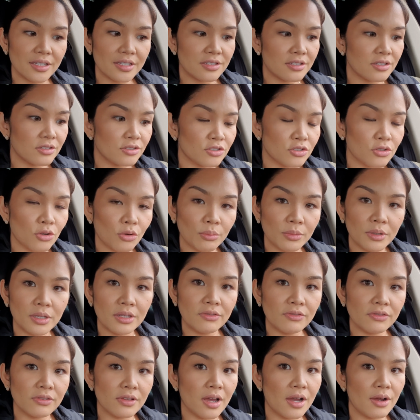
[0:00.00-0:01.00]
It's so many
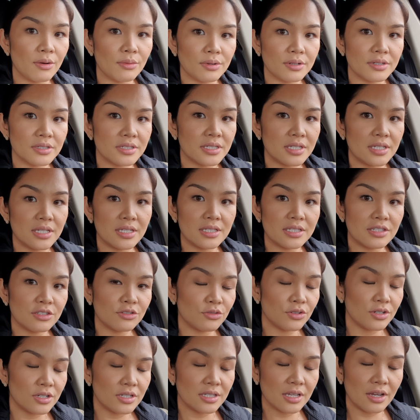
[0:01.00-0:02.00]
flowers, seeds,
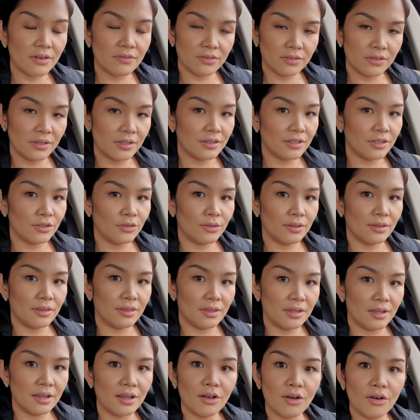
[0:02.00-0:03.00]
trees, everything that you can
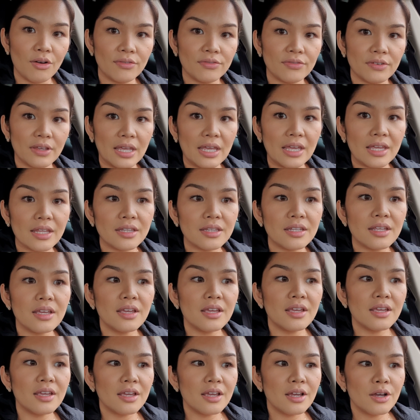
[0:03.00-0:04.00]
think of. And
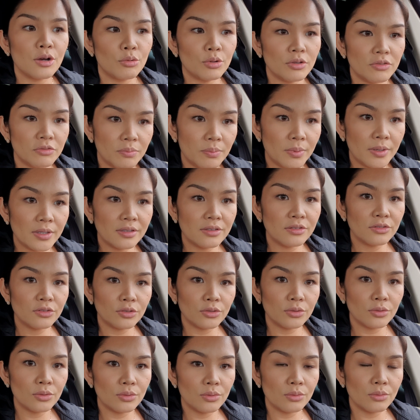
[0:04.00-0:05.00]
we've been
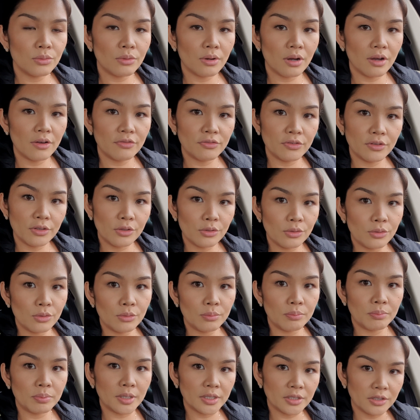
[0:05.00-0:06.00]
to a
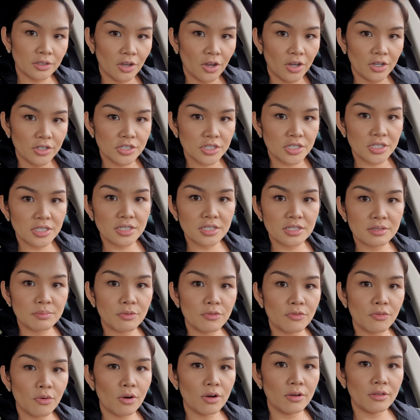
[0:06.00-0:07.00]
few Plantagens
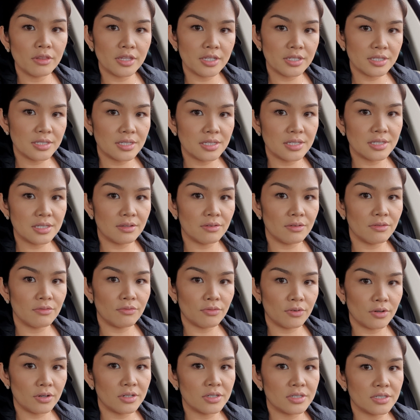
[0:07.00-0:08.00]
before. This is the
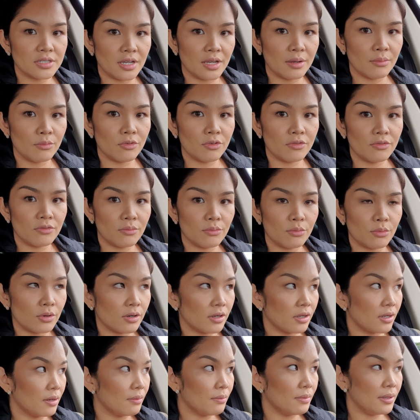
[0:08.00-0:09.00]
first time we're
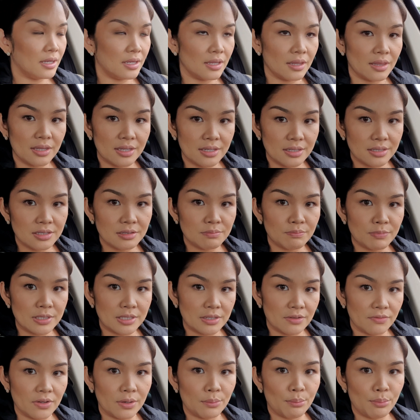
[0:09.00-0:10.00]
going to be in this
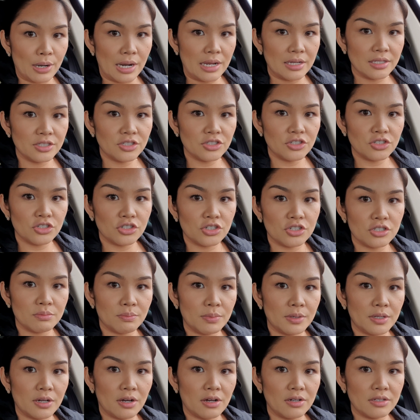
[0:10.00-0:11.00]
specific branch, just
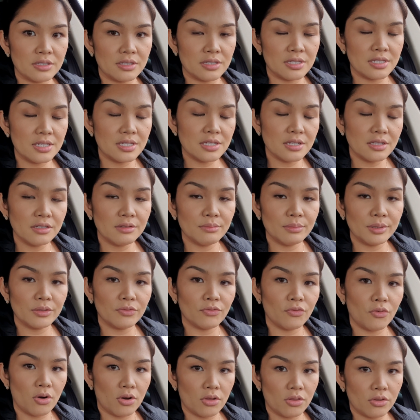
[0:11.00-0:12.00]
because this is a little bit
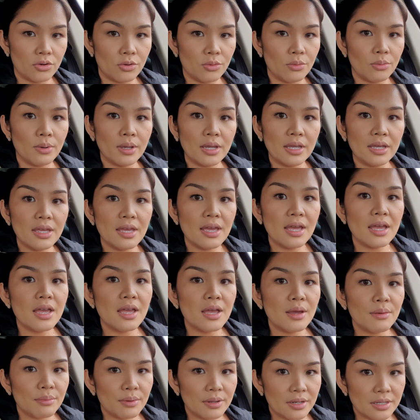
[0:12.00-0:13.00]
farther away,
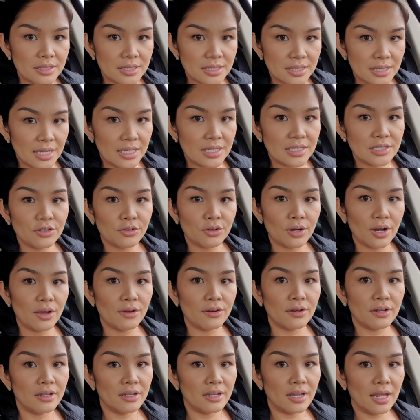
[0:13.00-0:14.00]
but it's less
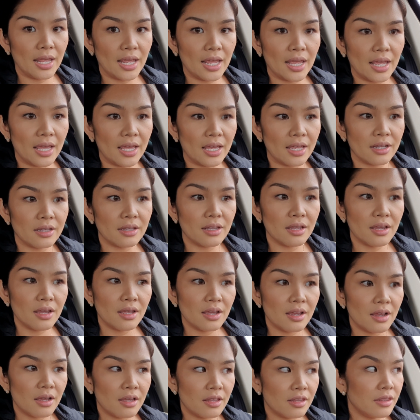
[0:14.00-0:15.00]
crowded and
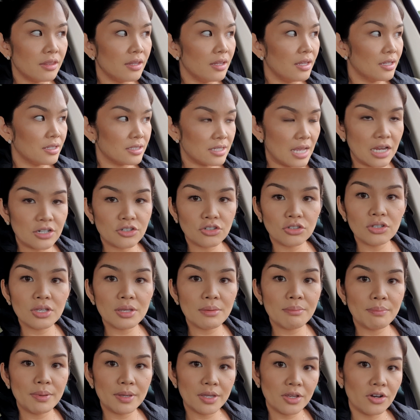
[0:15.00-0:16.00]
it's actually
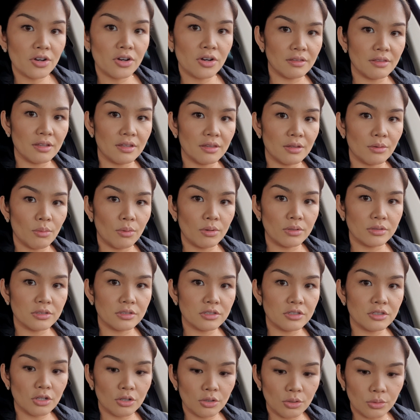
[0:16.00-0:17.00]
bigger than the
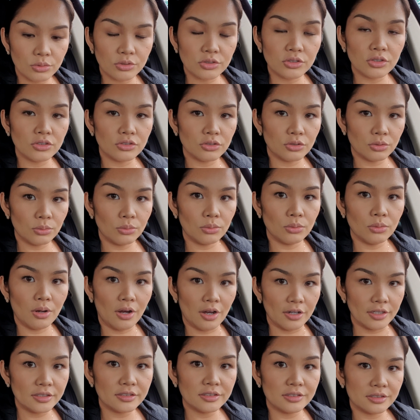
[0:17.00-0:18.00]
ones closer to
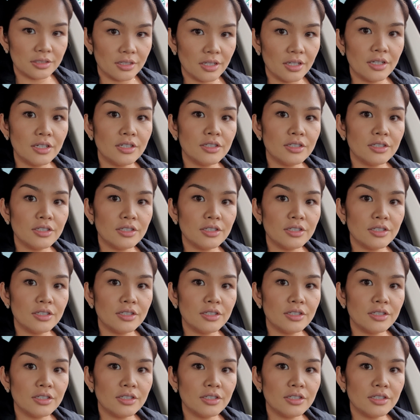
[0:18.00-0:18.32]
us.